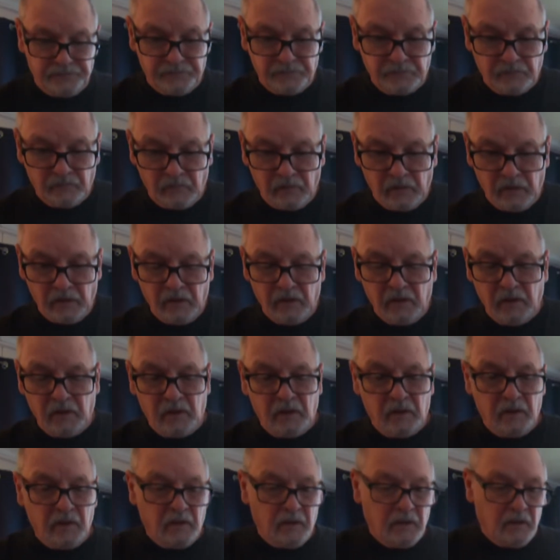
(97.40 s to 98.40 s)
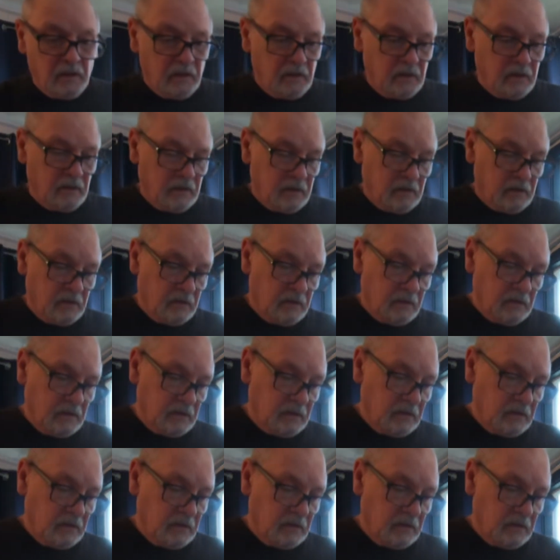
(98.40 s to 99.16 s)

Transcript: (silence)